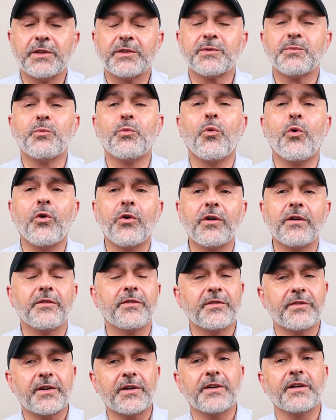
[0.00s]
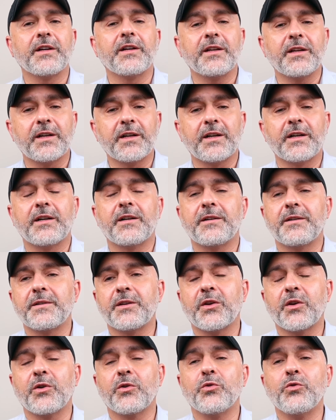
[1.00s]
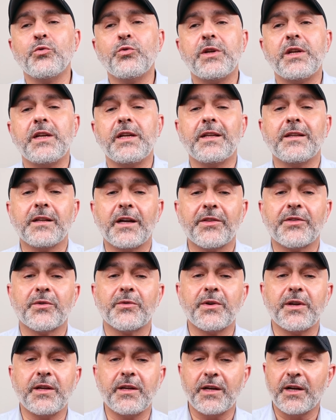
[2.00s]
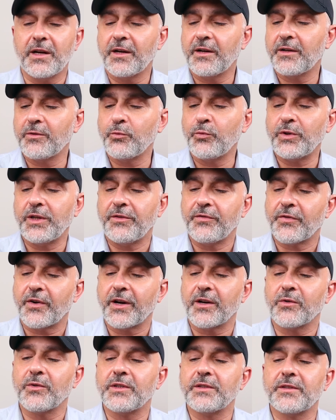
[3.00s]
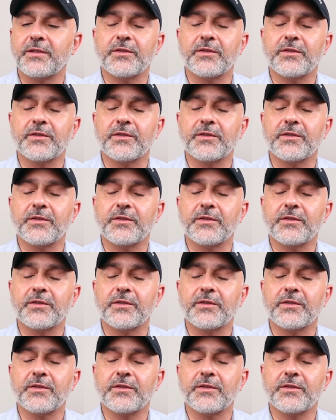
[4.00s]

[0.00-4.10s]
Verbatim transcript: It's more of a very, oudy, leathery, woody fragrance.